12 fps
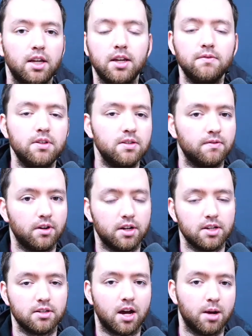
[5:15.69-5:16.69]
And give these
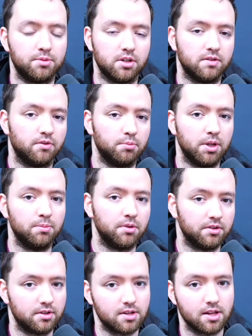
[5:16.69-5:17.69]
various options for
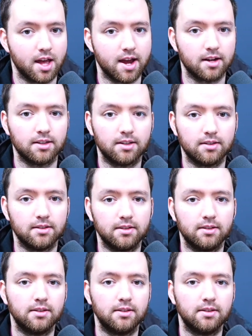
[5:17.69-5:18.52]
people to select.